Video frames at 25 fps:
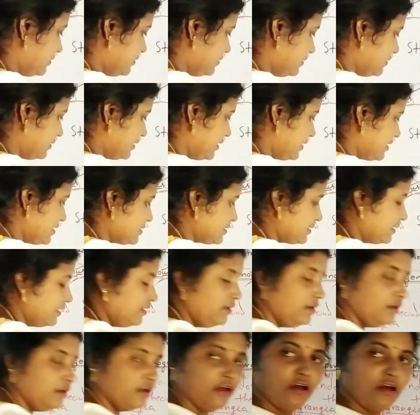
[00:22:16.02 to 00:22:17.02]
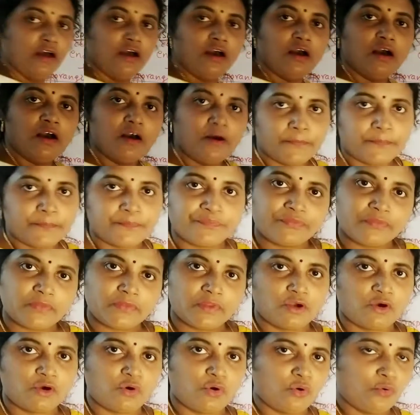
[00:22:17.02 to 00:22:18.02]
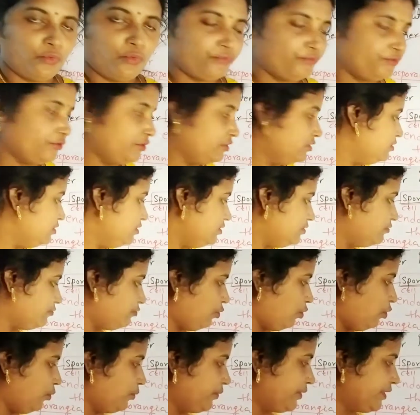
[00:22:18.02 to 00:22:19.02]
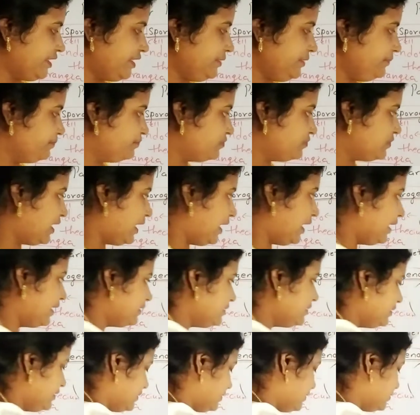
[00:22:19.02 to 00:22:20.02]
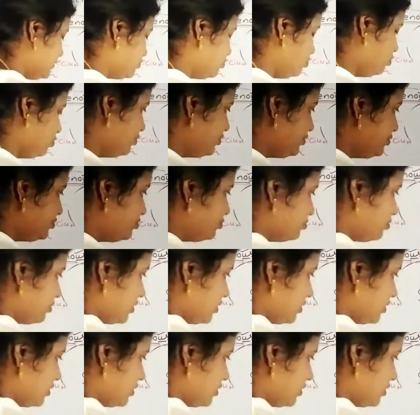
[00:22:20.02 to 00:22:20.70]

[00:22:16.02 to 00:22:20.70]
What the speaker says: there is a ovary, and it is going to